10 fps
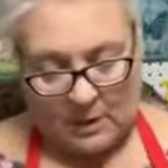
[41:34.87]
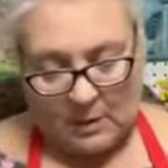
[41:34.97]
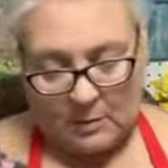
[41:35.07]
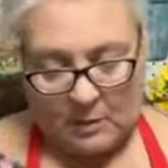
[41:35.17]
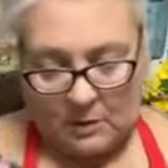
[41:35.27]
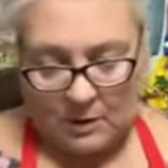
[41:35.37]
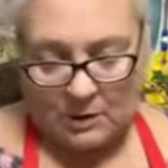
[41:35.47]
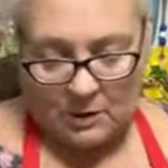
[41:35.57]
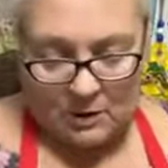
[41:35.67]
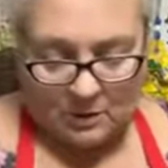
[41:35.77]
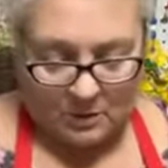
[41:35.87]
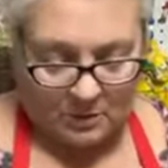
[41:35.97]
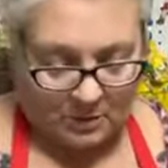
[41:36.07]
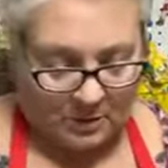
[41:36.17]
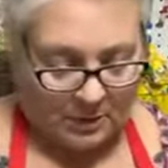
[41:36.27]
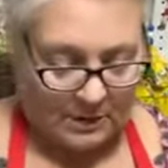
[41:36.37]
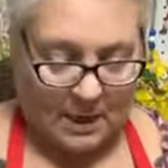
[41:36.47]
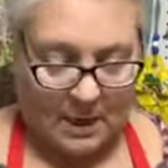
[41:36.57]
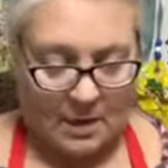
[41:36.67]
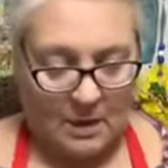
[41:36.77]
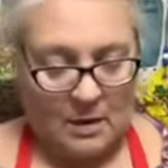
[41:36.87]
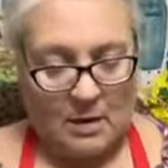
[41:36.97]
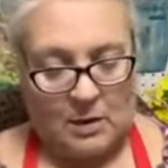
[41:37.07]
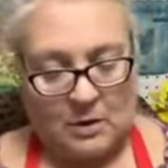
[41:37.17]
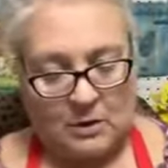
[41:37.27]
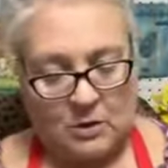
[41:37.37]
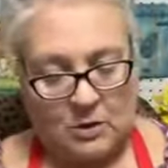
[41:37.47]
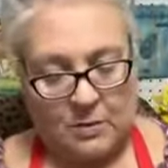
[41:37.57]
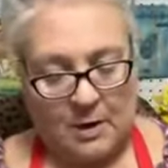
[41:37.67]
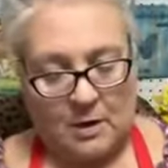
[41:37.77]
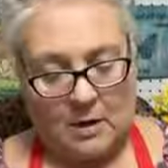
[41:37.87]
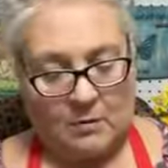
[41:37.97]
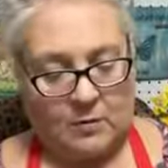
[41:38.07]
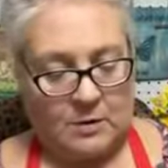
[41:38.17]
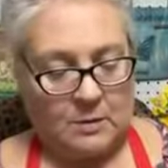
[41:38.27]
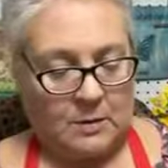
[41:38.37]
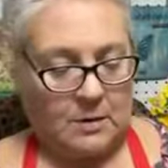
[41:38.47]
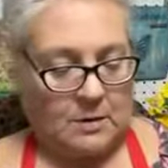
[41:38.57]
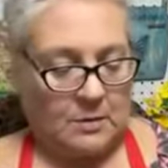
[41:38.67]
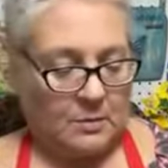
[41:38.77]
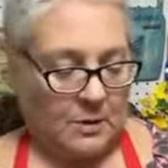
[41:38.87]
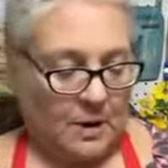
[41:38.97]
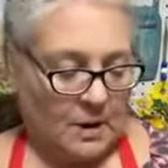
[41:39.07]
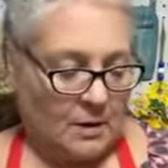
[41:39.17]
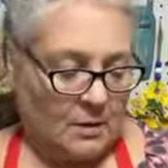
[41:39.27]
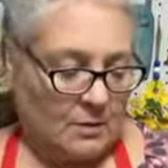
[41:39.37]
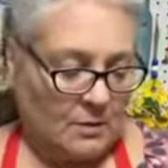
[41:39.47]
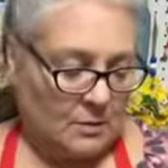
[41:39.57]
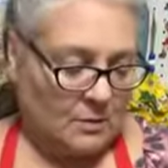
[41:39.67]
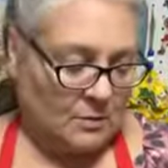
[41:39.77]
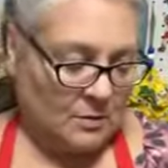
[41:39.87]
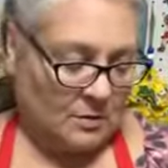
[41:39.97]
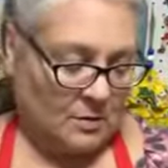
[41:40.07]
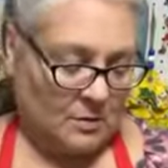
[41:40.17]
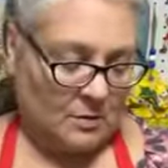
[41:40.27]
Now, let me redo, because I just painted over some of this black. So